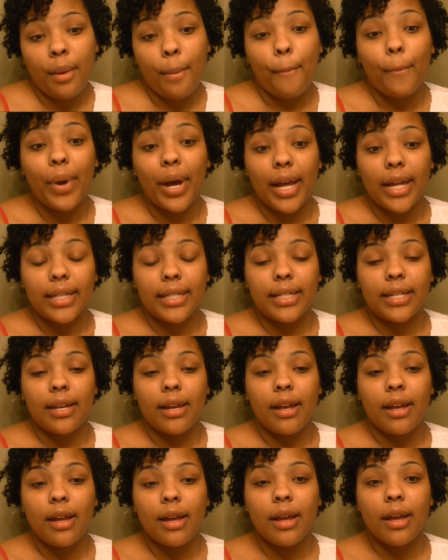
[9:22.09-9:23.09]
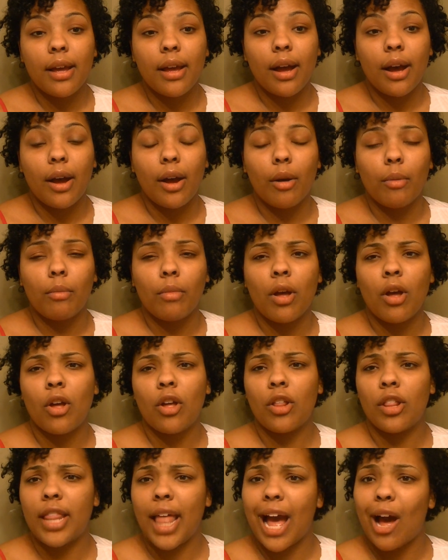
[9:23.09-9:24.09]
But
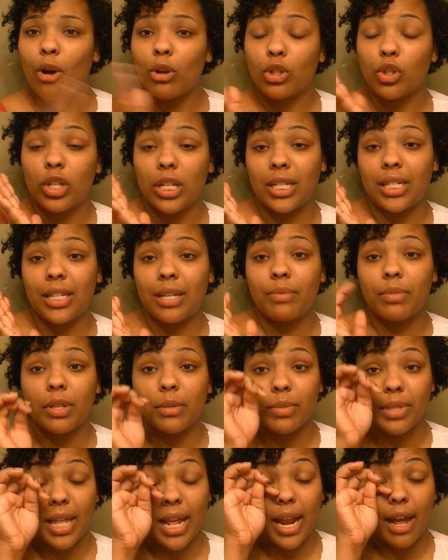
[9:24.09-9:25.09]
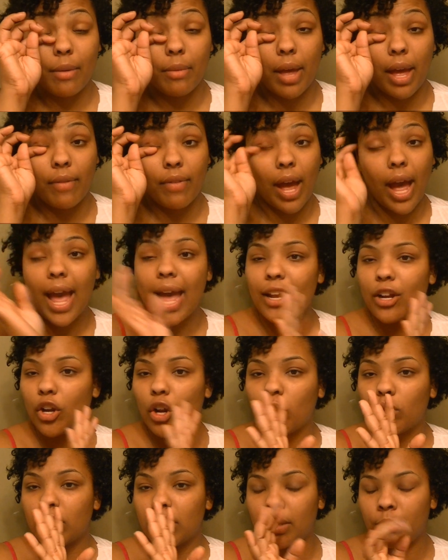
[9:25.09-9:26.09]
now onto the symptoms that I'm having. I had
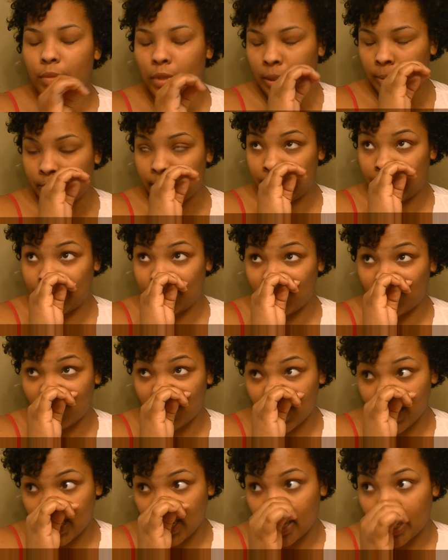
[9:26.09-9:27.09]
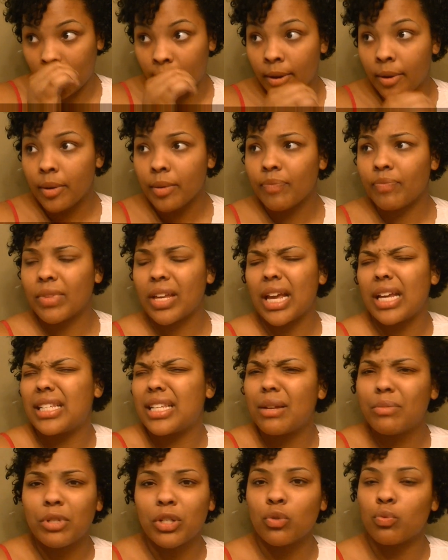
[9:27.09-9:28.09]
no symptoms really,
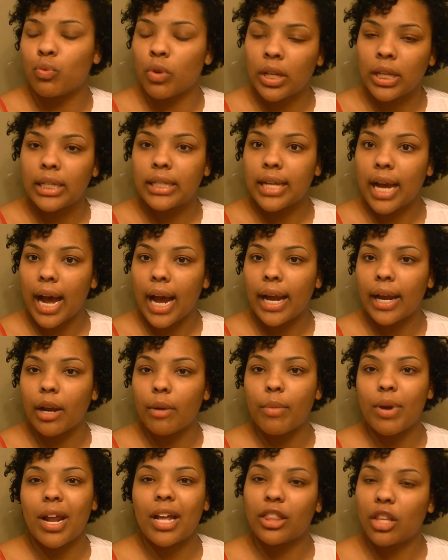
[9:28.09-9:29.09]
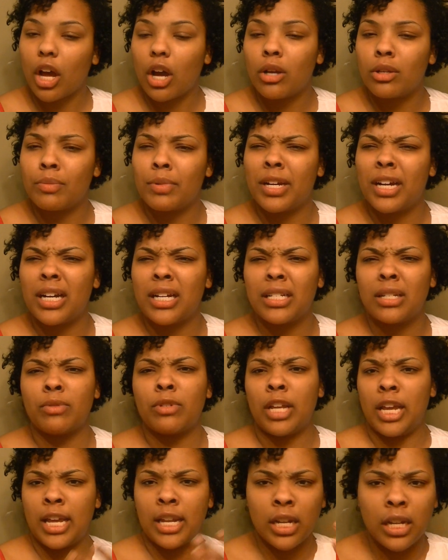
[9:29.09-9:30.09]
except just really tired. But I thought it was because it was
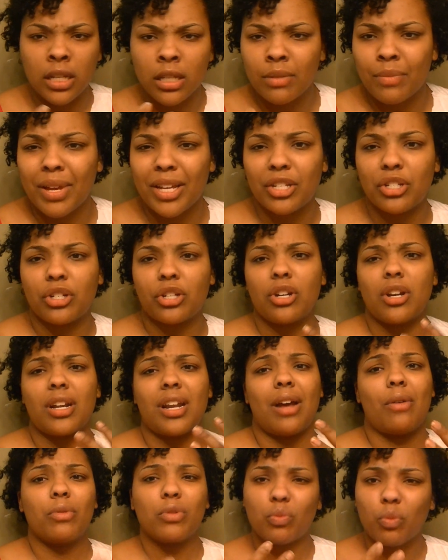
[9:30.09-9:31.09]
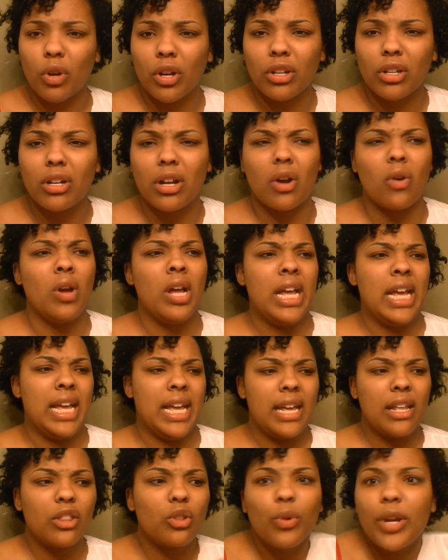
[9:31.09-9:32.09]
the end of the semester and I was working, you know,
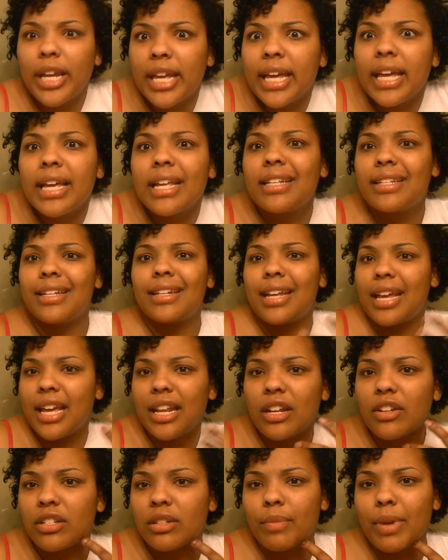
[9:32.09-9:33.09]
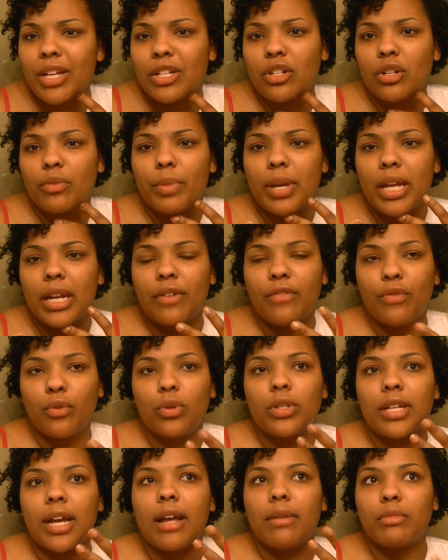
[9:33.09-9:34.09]
3 kids and the end of the semester, being a
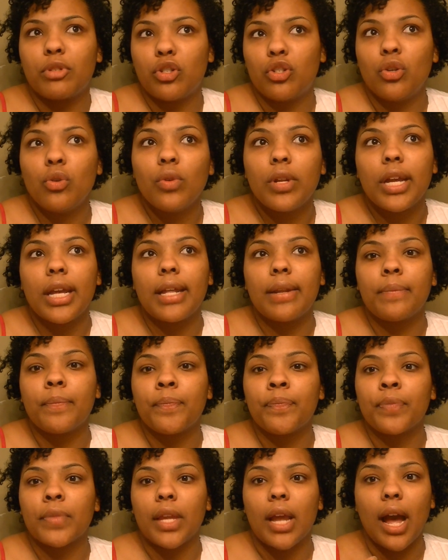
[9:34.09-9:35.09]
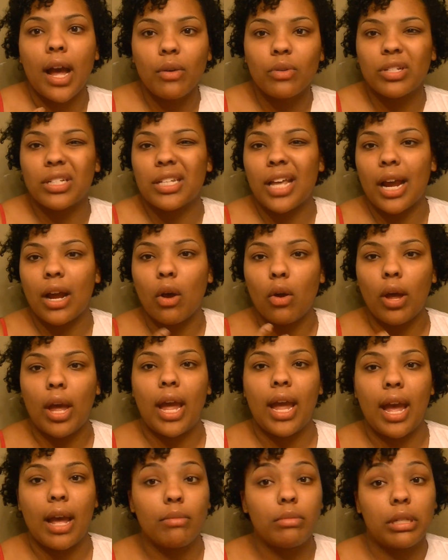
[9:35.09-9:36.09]
full-time student. I was just like,
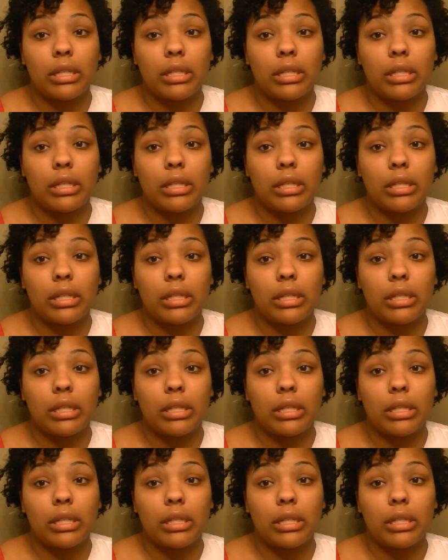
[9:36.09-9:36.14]
okay,